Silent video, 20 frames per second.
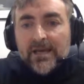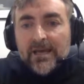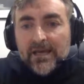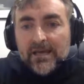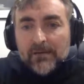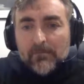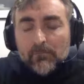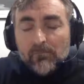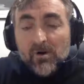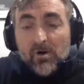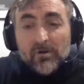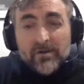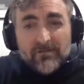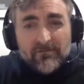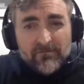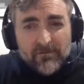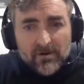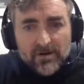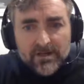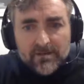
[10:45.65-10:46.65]
um, about
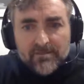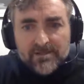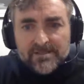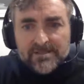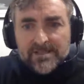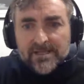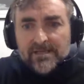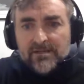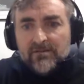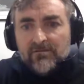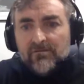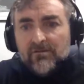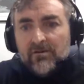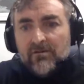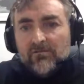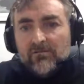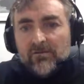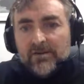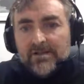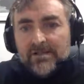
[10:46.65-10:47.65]
a 40% of,
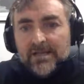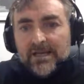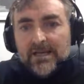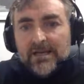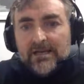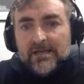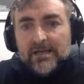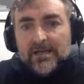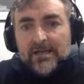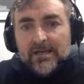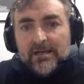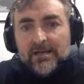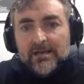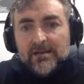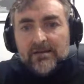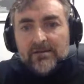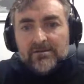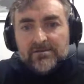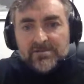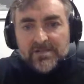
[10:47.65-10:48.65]
of return
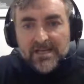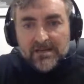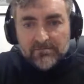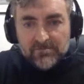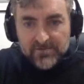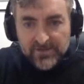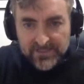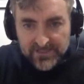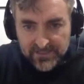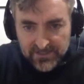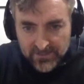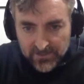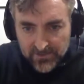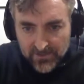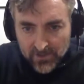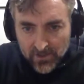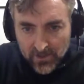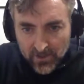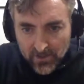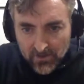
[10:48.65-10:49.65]
uh, Sharpe
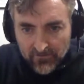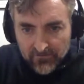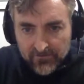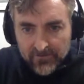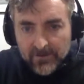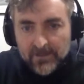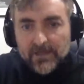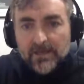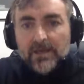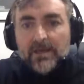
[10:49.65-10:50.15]
ratio of